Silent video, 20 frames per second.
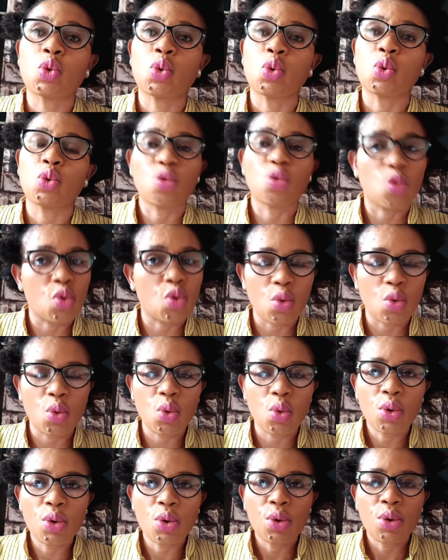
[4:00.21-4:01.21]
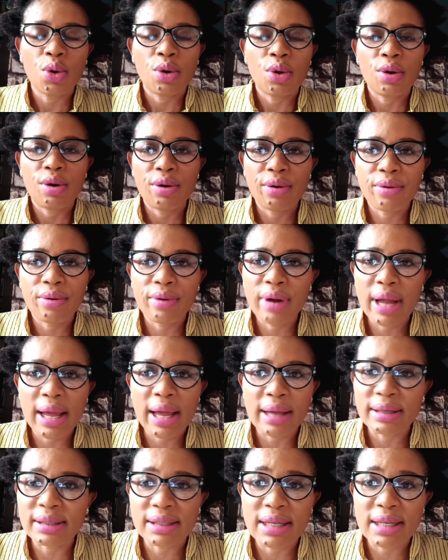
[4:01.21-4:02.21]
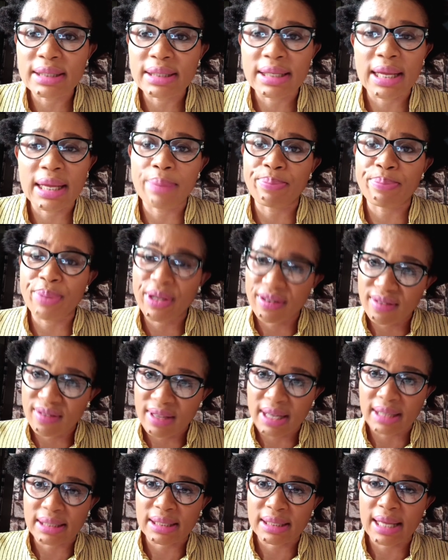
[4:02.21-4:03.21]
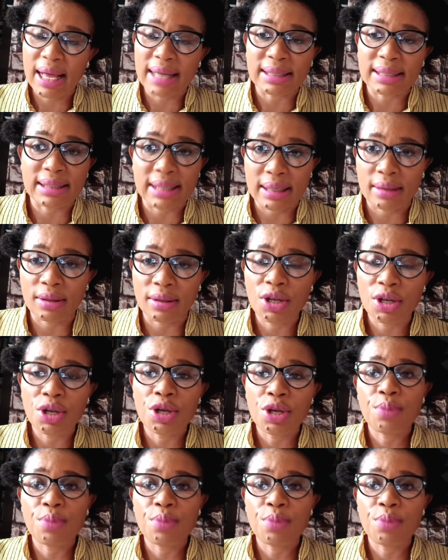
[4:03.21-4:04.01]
to do real estate business, as in